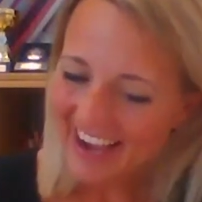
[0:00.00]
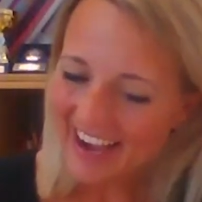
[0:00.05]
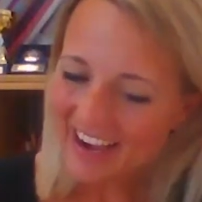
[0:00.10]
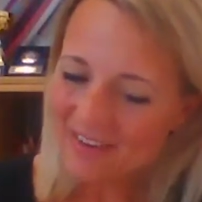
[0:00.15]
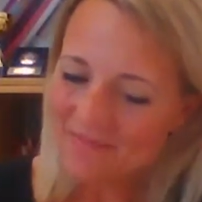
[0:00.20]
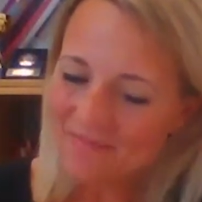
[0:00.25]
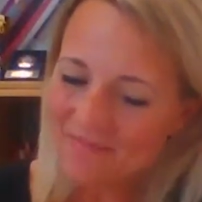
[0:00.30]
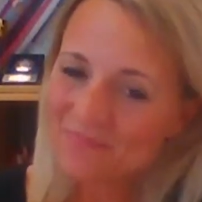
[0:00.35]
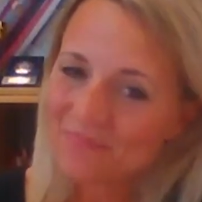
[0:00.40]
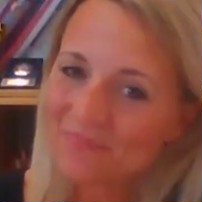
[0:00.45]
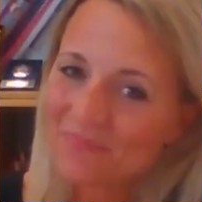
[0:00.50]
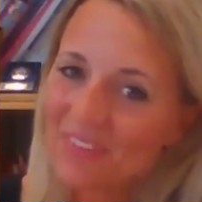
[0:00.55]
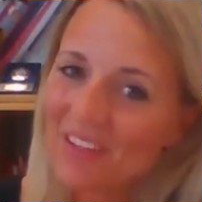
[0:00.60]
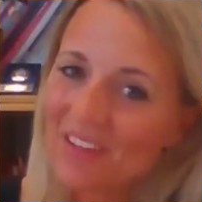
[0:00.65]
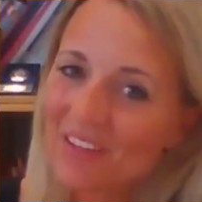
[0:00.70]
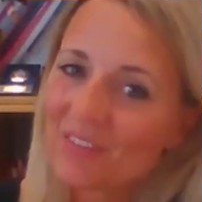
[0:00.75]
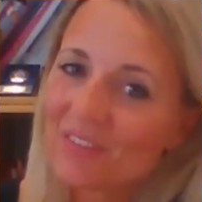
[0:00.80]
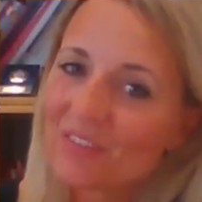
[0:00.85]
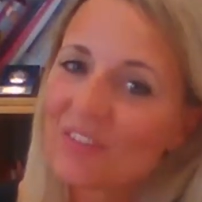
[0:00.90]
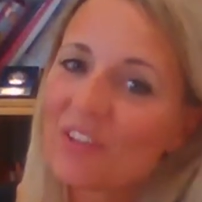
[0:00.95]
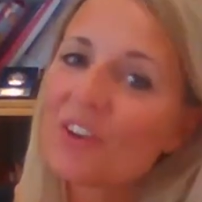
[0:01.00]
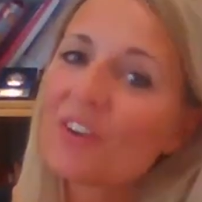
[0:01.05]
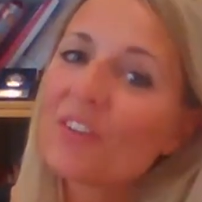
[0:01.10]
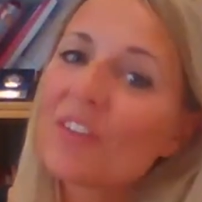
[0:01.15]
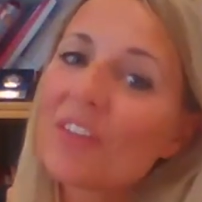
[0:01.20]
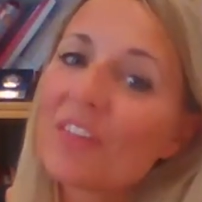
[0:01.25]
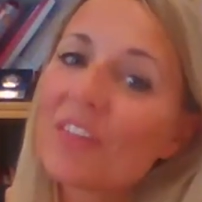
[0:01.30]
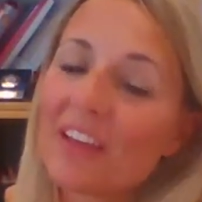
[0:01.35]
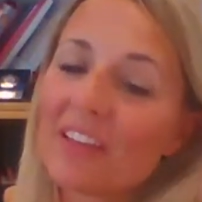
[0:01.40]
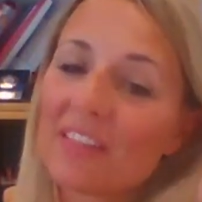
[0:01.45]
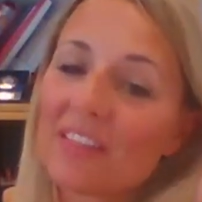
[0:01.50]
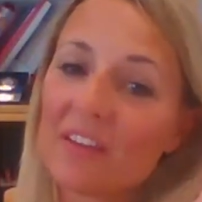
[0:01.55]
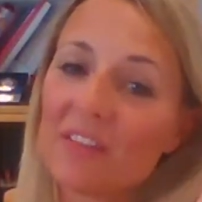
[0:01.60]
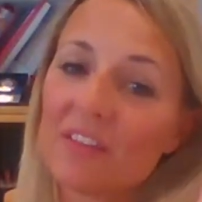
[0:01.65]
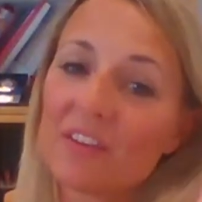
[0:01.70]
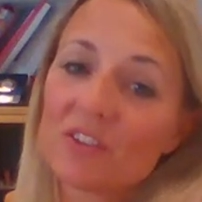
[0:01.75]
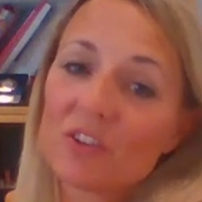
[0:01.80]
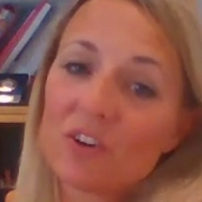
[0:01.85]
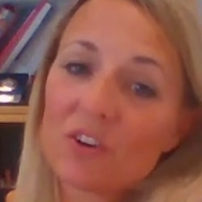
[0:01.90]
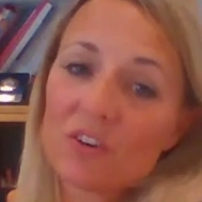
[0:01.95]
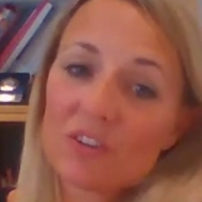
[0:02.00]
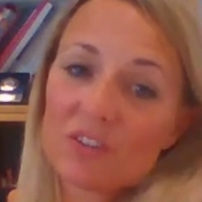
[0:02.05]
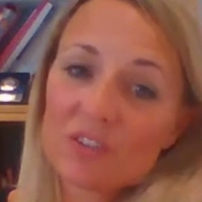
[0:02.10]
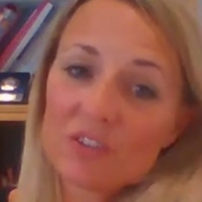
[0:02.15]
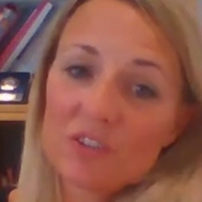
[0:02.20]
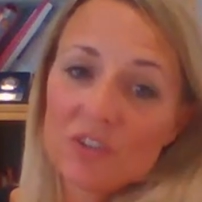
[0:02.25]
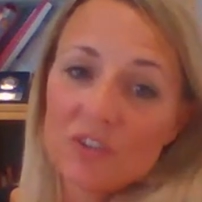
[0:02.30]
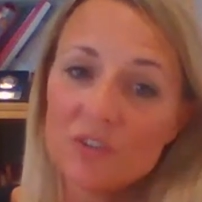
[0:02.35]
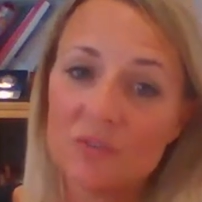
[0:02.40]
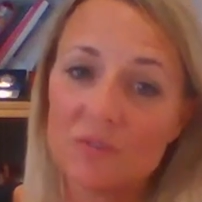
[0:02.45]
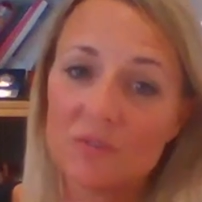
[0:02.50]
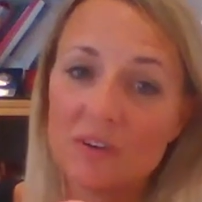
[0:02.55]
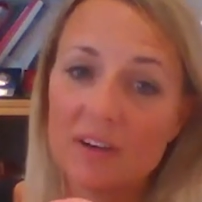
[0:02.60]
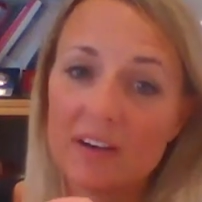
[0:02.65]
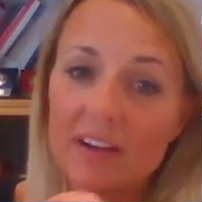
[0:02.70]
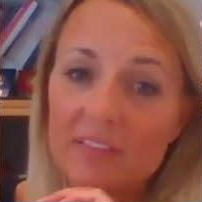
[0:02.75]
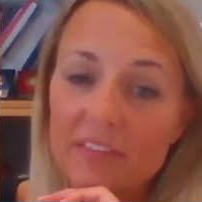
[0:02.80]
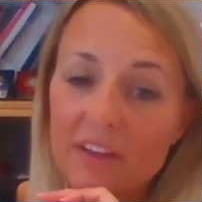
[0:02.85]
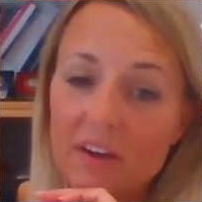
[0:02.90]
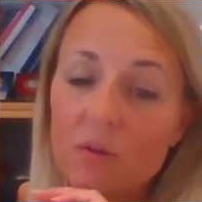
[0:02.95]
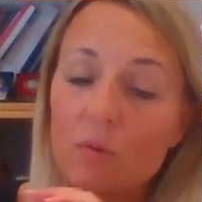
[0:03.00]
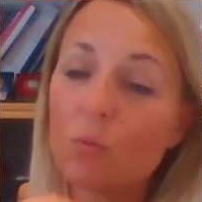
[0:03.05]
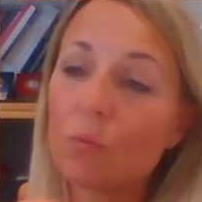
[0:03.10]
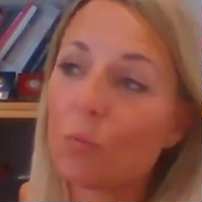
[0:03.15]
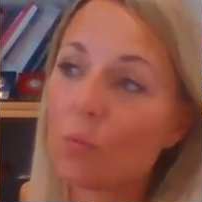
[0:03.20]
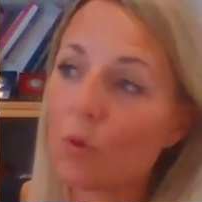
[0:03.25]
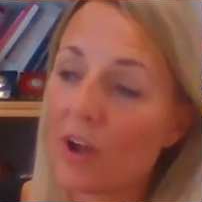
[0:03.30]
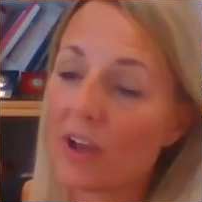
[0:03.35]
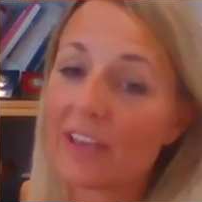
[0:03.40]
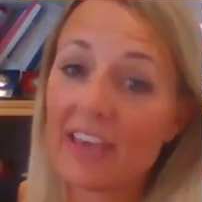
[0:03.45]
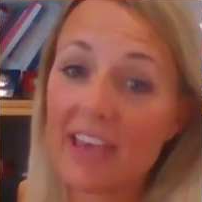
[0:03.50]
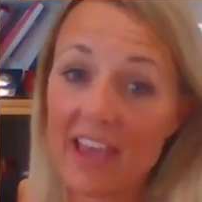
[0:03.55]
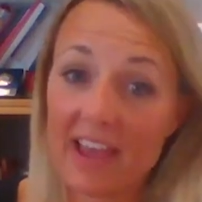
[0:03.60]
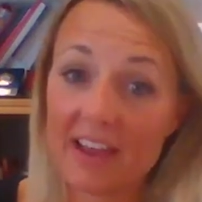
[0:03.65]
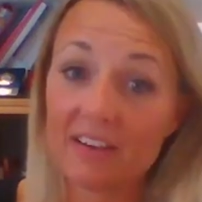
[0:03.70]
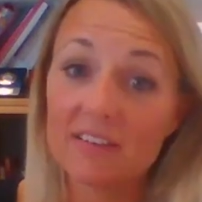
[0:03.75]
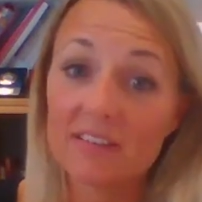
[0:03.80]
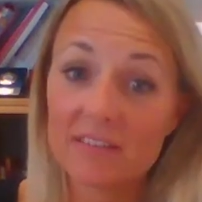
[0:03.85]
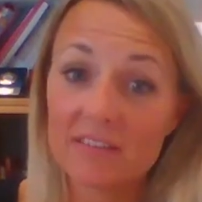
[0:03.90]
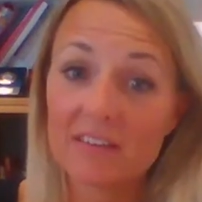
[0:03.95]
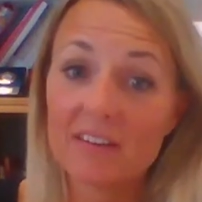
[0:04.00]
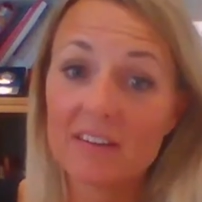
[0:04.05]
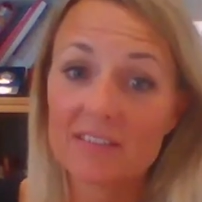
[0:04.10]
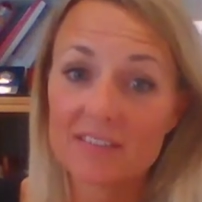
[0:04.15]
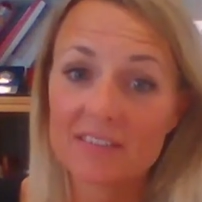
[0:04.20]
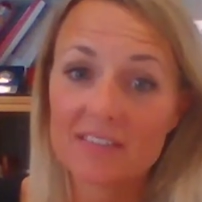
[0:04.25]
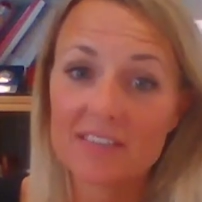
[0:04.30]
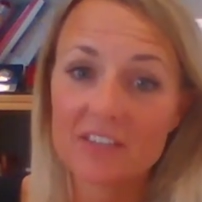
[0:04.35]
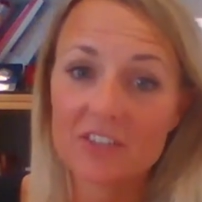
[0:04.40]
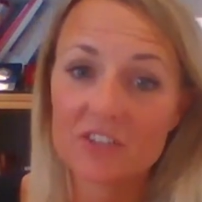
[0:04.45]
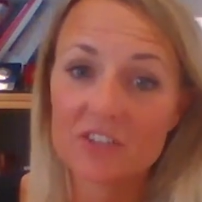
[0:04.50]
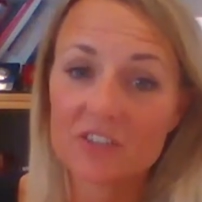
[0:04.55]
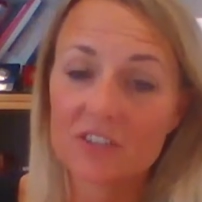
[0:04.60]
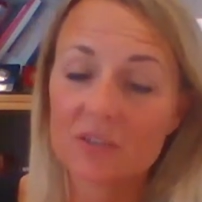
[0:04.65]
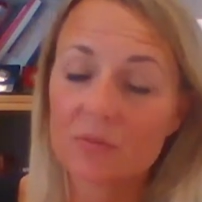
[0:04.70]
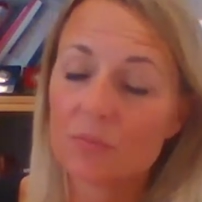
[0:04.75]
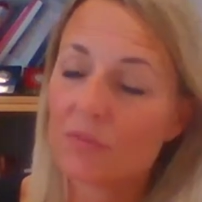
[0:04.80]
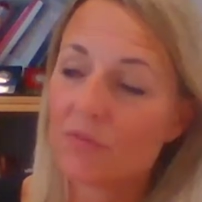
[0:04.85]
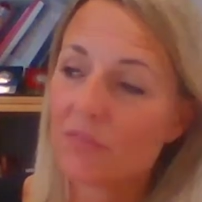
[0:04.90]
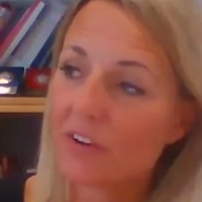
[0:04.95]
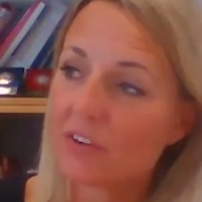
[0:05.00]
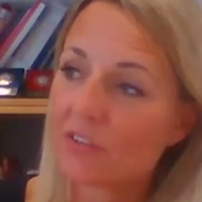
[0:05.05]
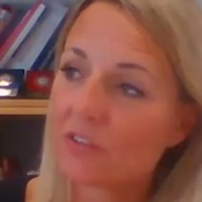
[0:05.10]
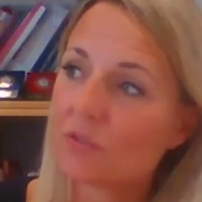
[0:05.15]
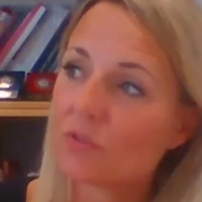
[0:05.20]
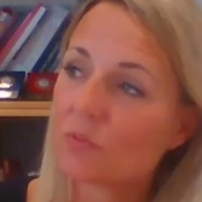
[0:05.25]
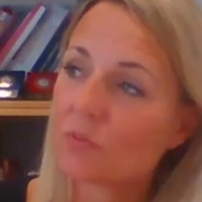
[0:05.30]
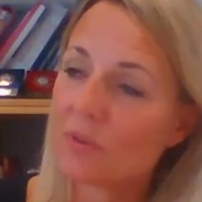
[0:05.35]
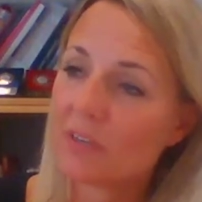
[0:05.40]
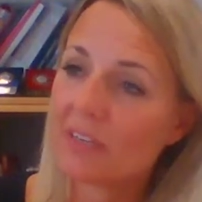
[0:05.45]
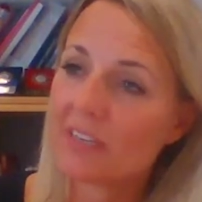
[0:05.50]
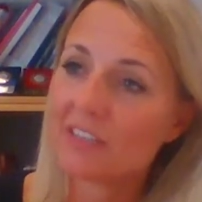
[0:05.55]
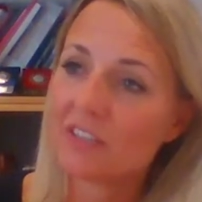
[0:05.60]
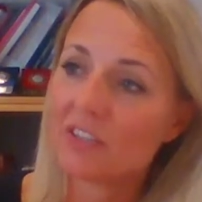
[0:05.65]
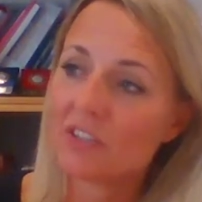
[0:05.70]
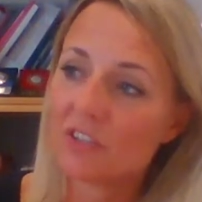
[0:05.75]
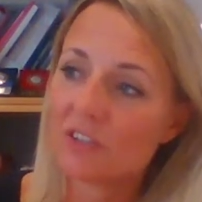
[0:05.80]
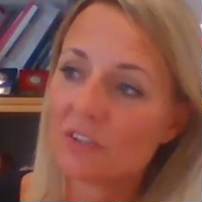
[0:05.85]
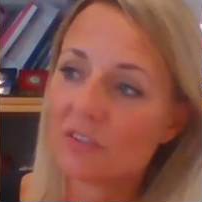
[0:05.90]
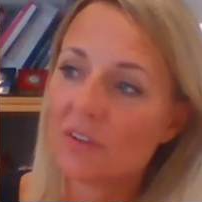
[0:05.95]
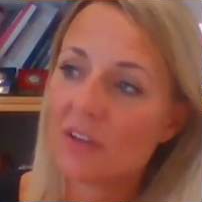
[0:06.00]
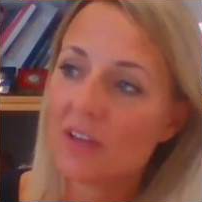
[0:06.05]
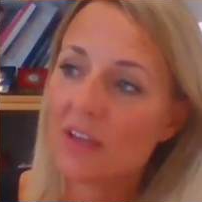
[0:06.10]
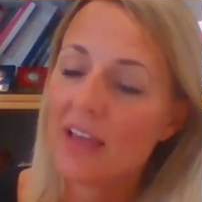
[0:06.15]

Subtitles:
The other thing though that toddlers do that, again, as teachers and professionals we need to do,